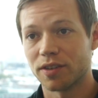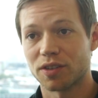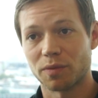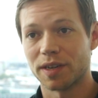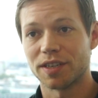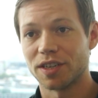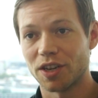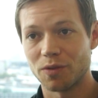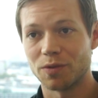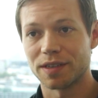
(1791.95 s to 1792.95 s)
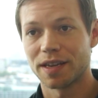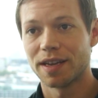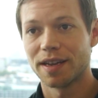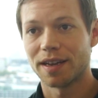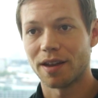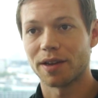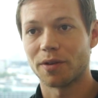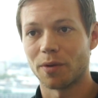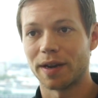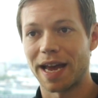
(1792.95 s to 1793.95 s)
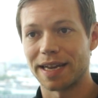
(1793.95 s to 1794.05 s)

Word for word: I just wanted to use Litecoin